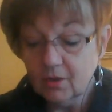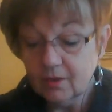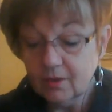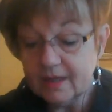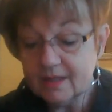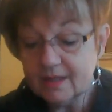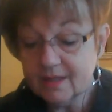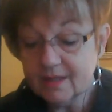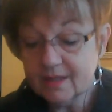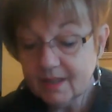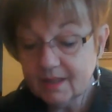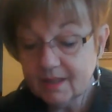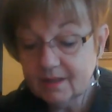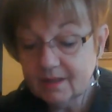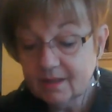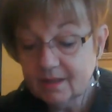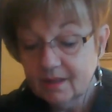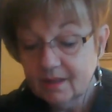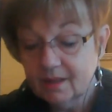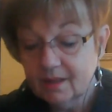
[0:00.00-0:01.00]
He said
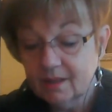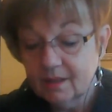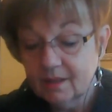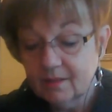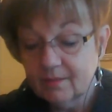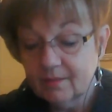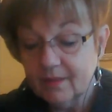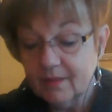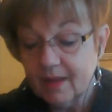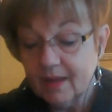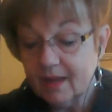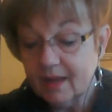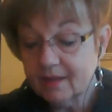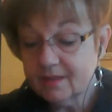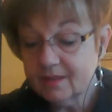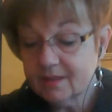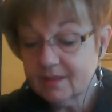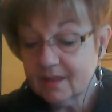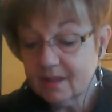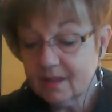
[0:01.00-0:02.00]
how to
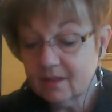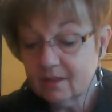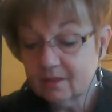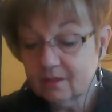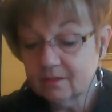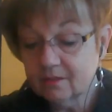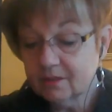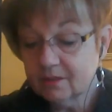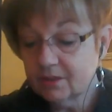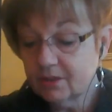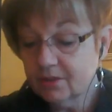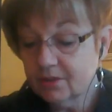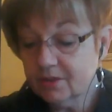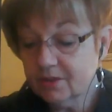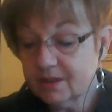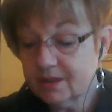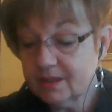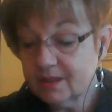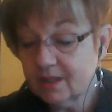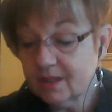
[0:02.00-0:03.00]
sell your
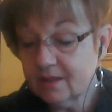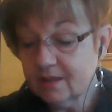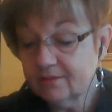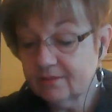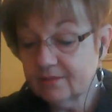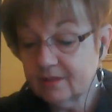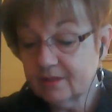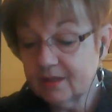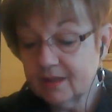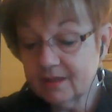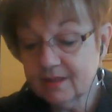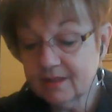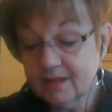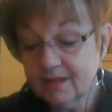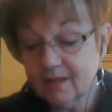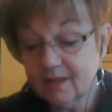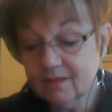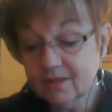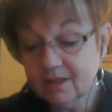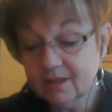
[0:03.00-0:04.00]
stuff,
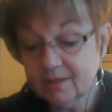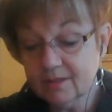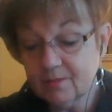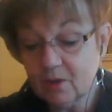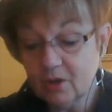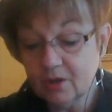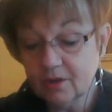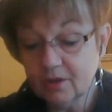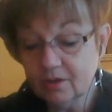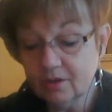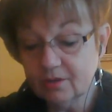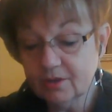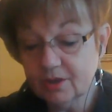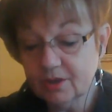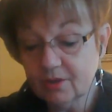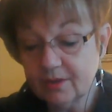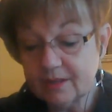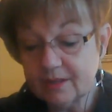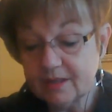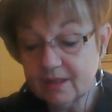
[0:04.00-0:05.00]
sell smarter. So
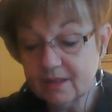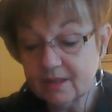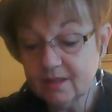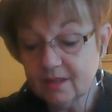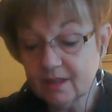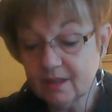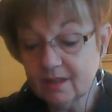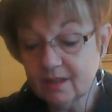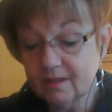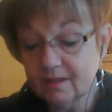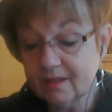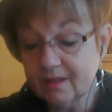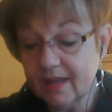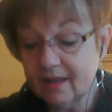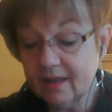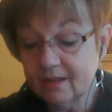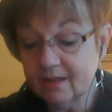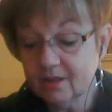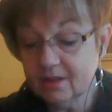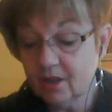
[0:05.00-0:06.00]
he says how
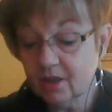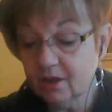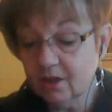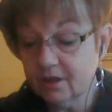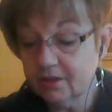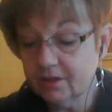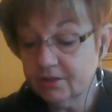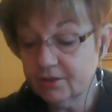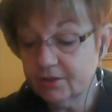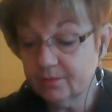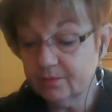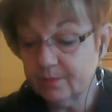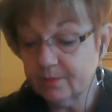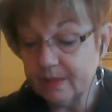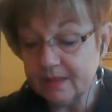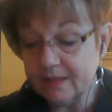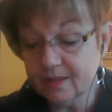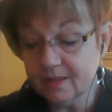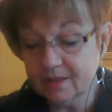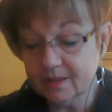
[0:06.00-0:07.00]
to target your best
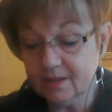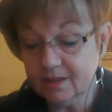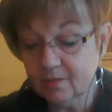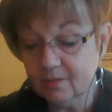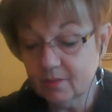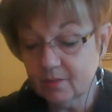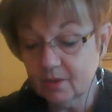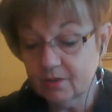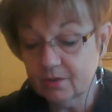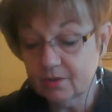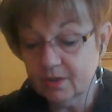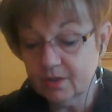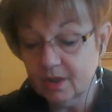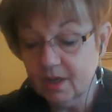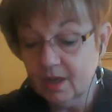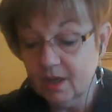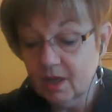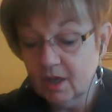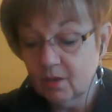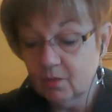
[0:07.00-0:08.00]
customers.
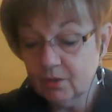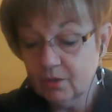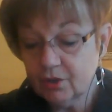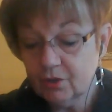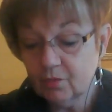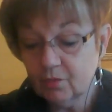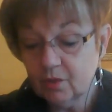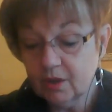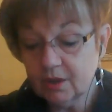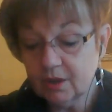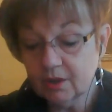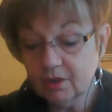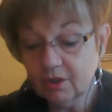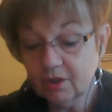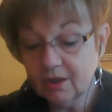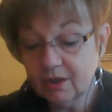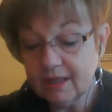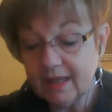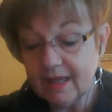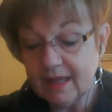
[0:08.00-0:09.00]
What you want to look
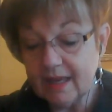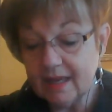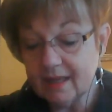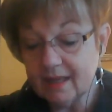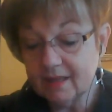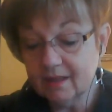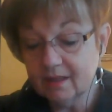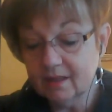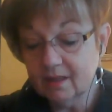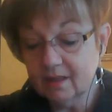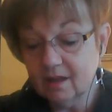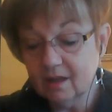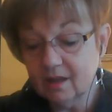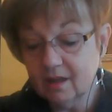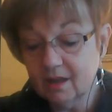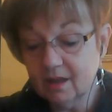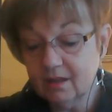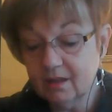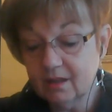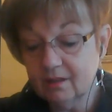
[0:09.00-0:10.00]
at
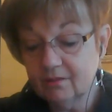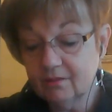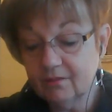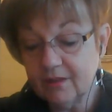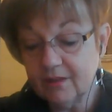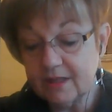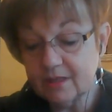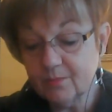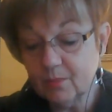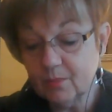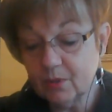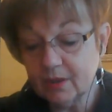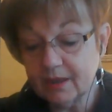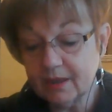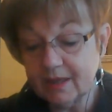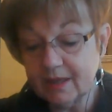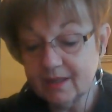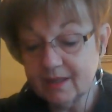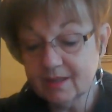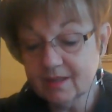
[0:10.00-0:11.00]
on Facebook
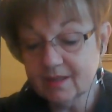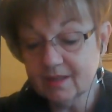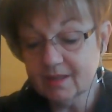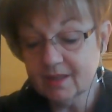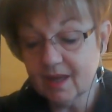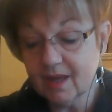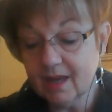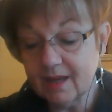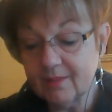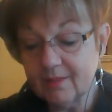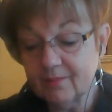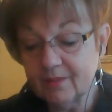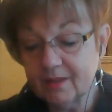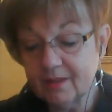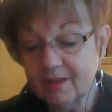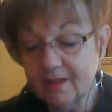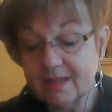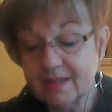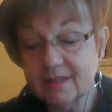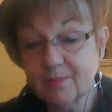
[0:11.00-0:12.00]
is the time that
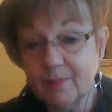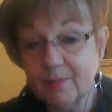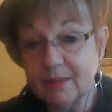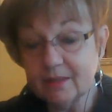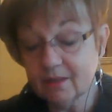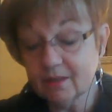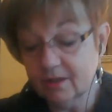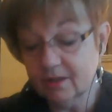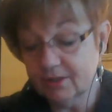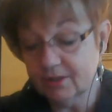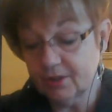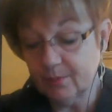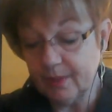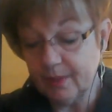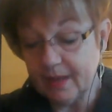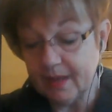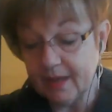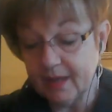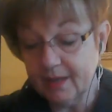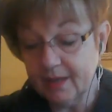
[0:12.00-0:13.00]
they spent on your
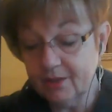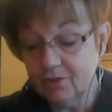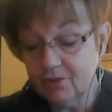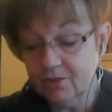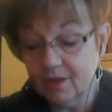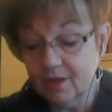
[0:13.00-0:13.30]
page